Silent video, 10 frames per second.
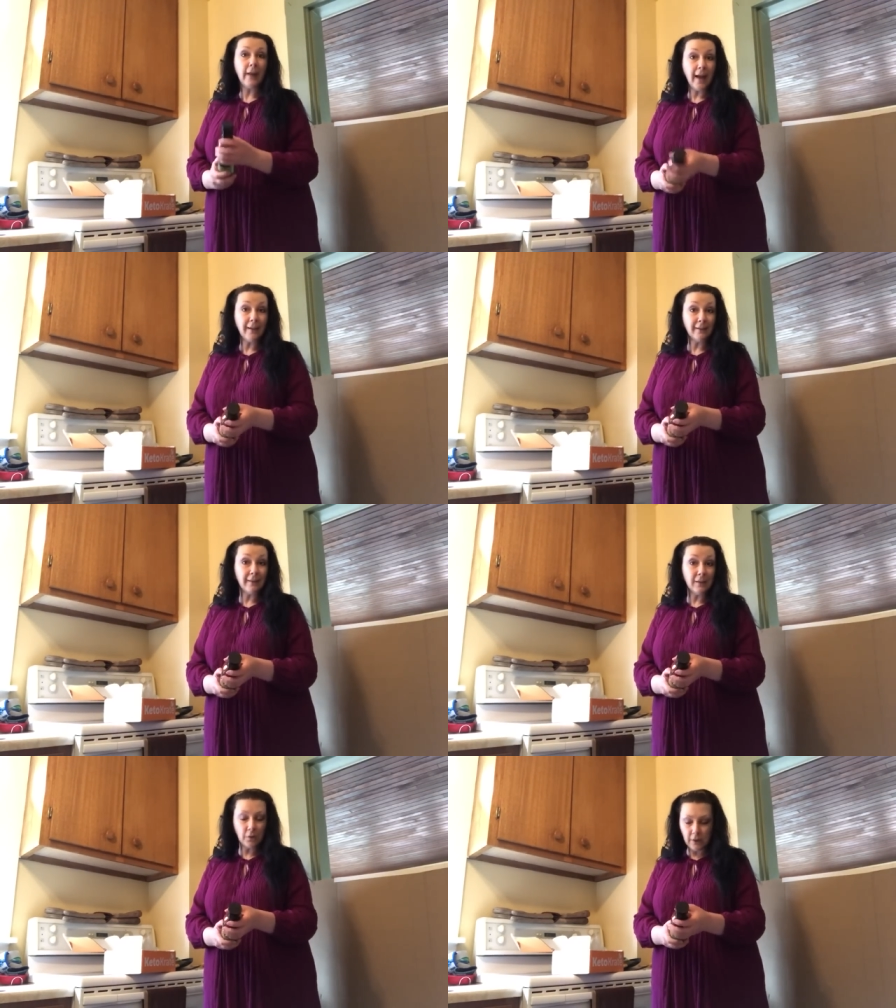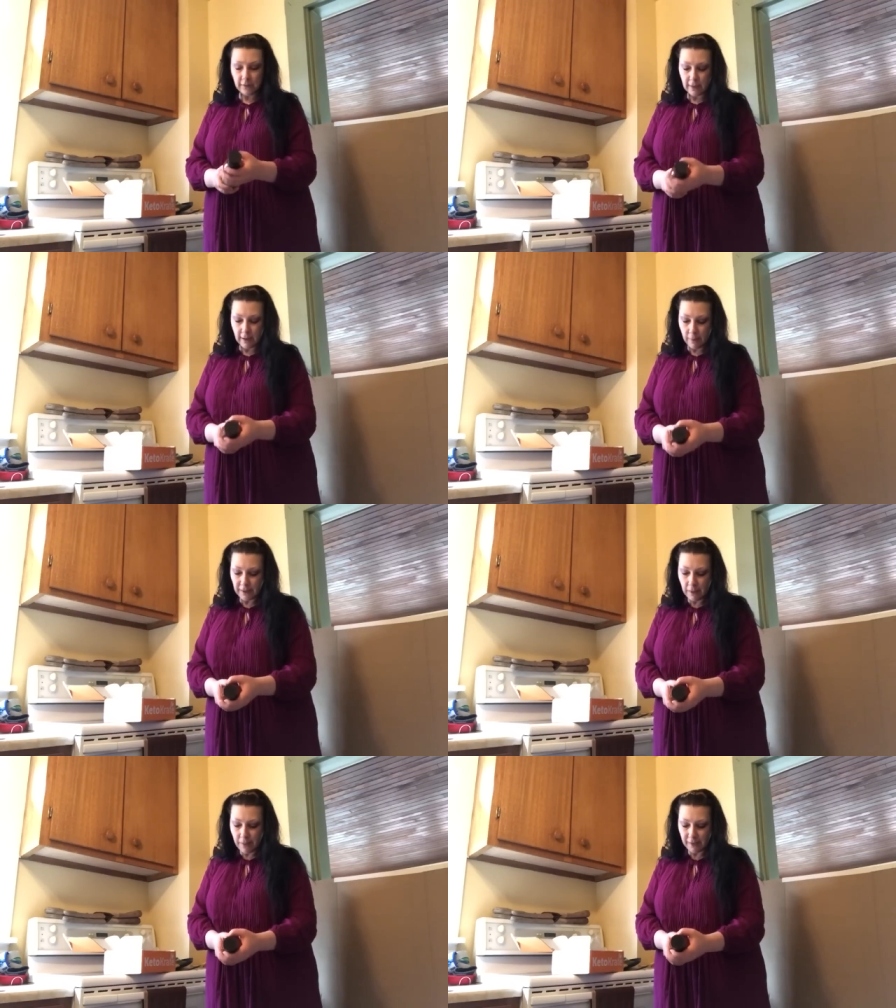That is interesting. I
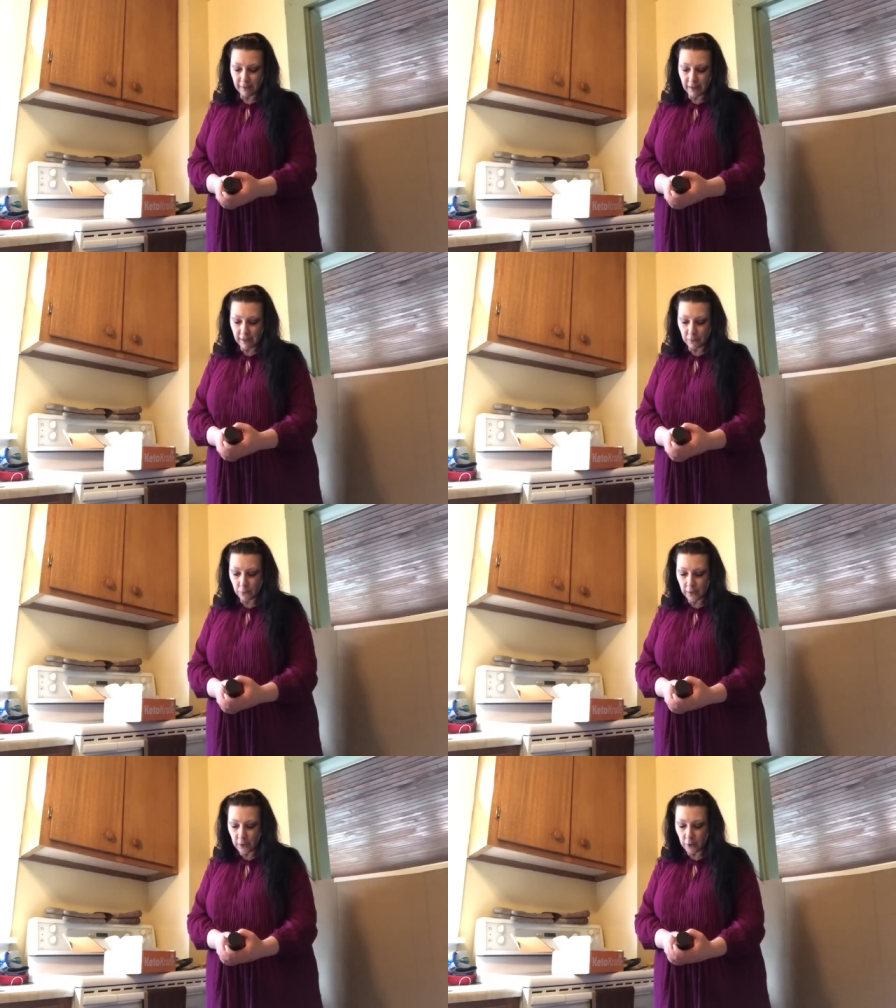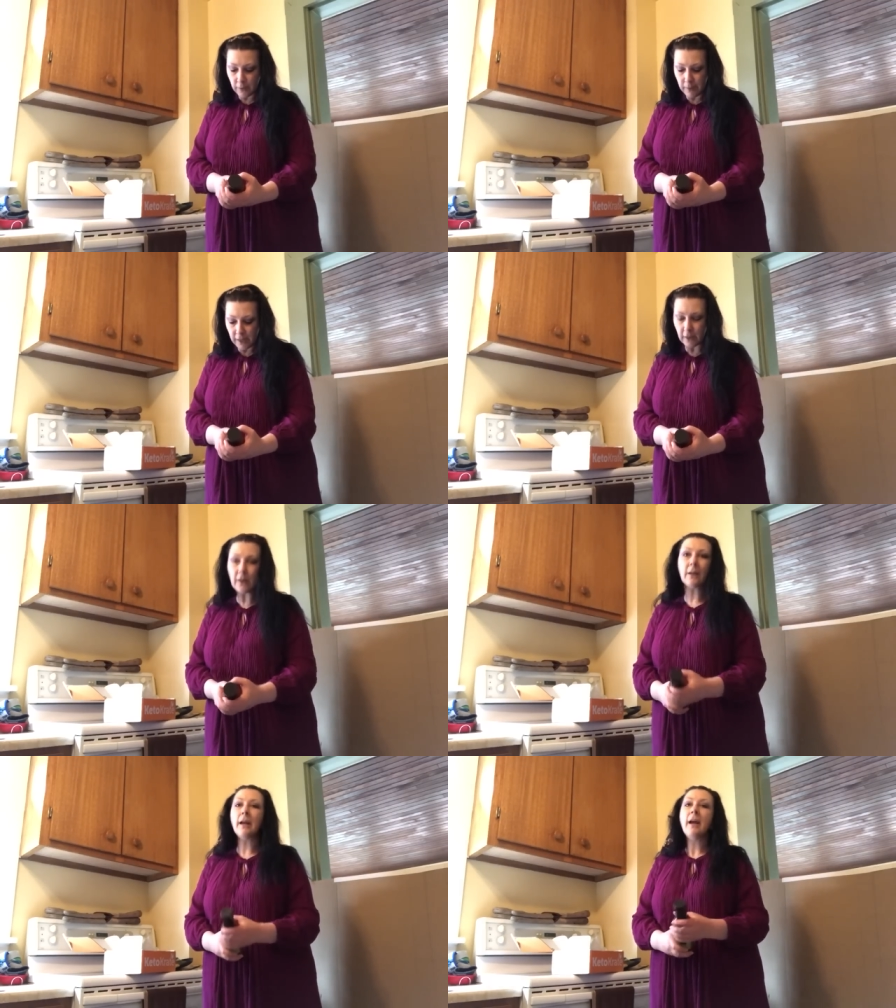bet that makes it taste really creamy and
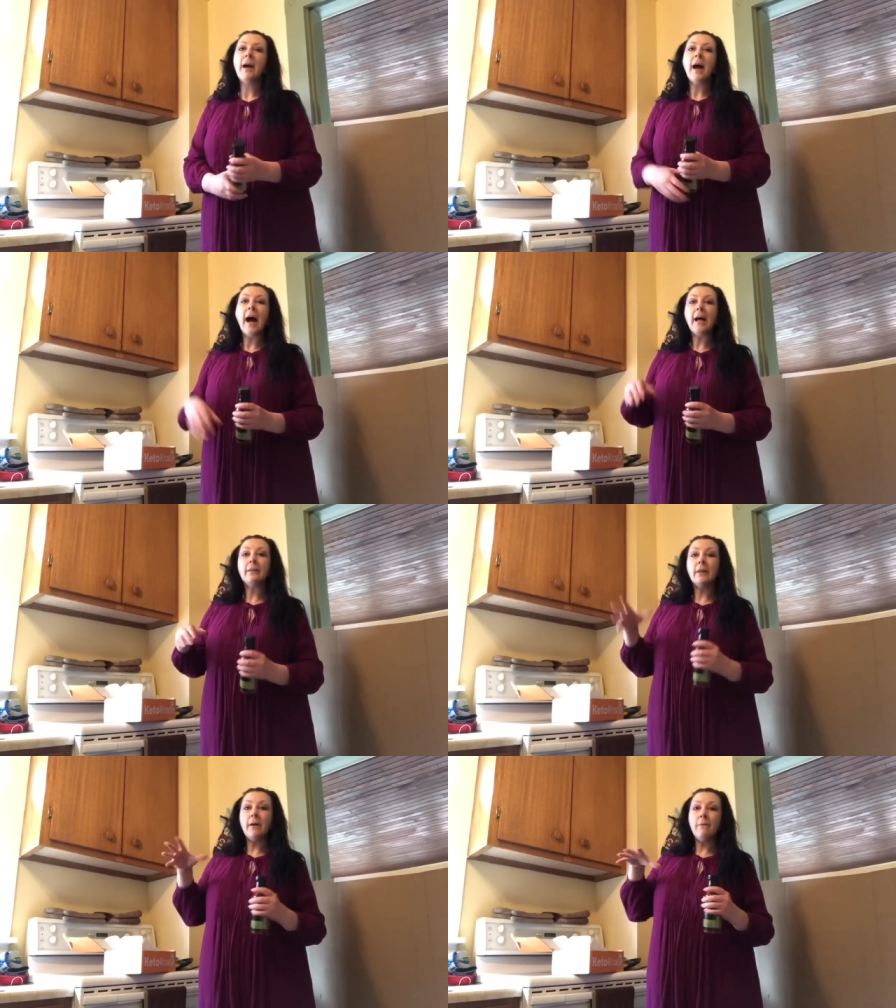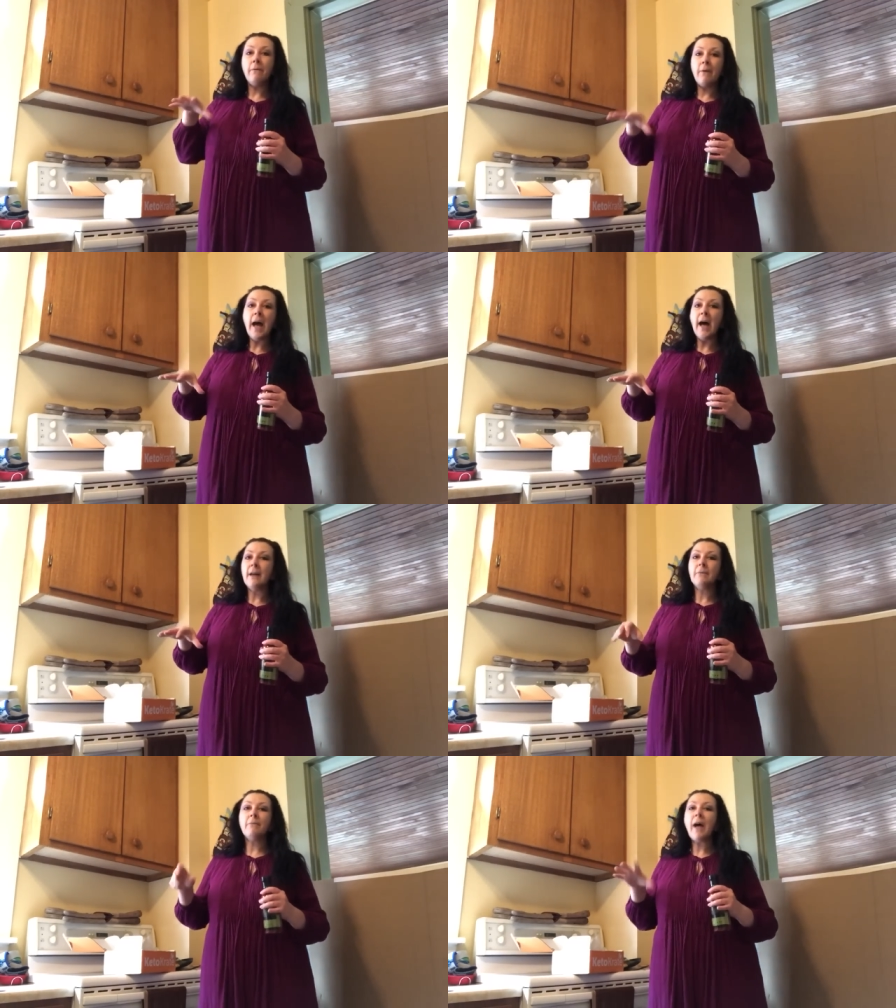good. I love
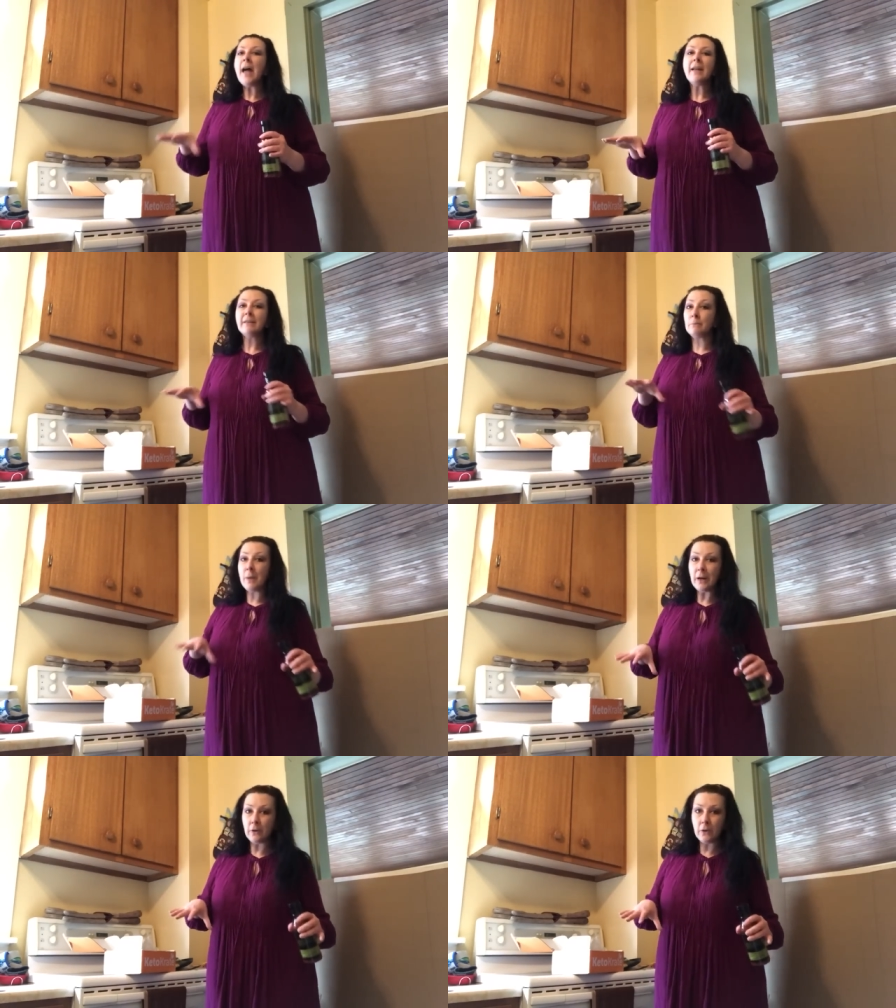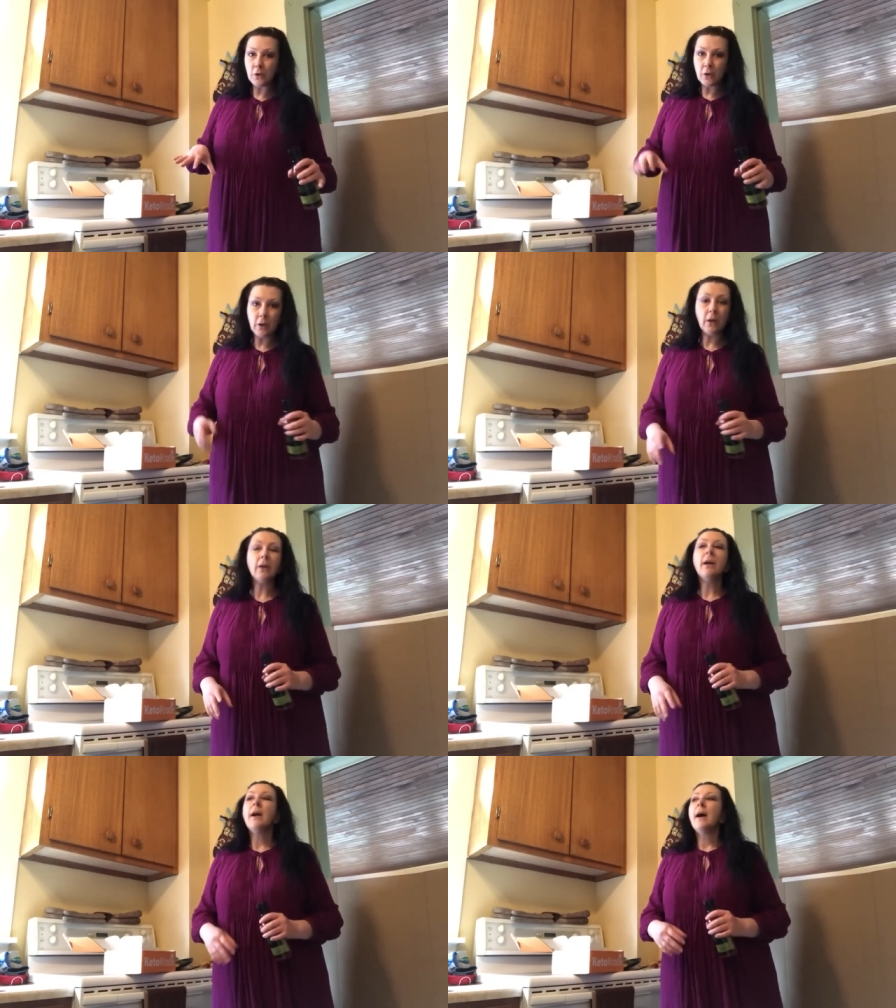fat. Fat is better than sugar.